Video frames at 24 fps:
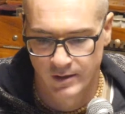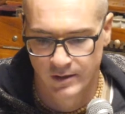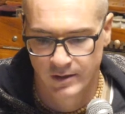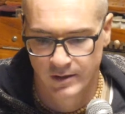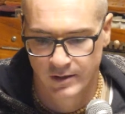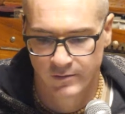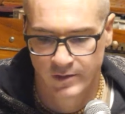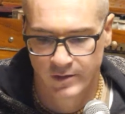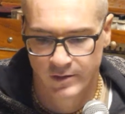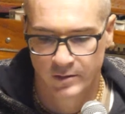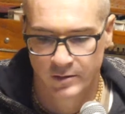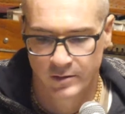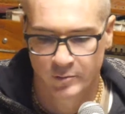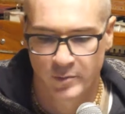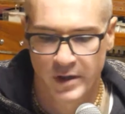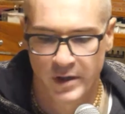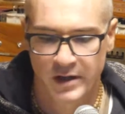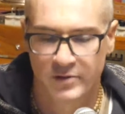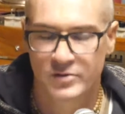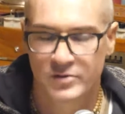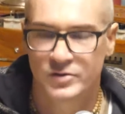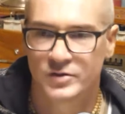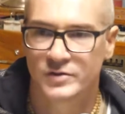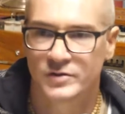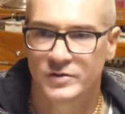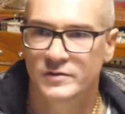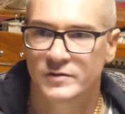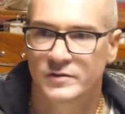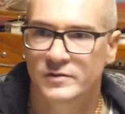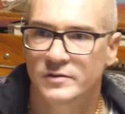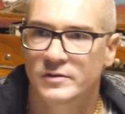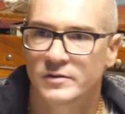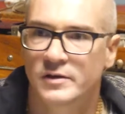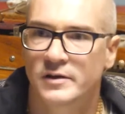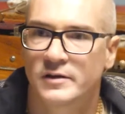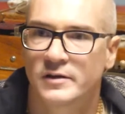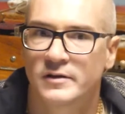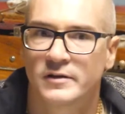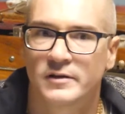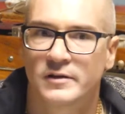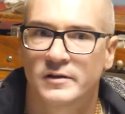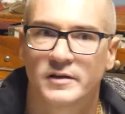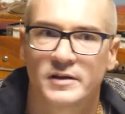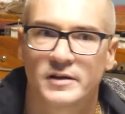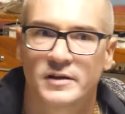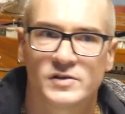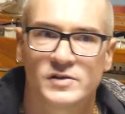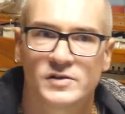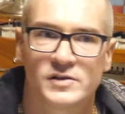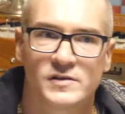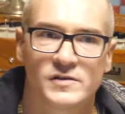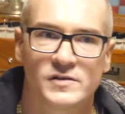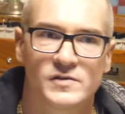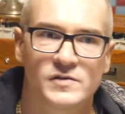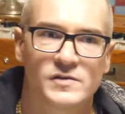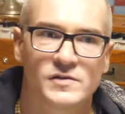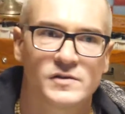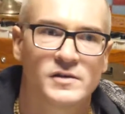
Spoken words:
marriages, and this is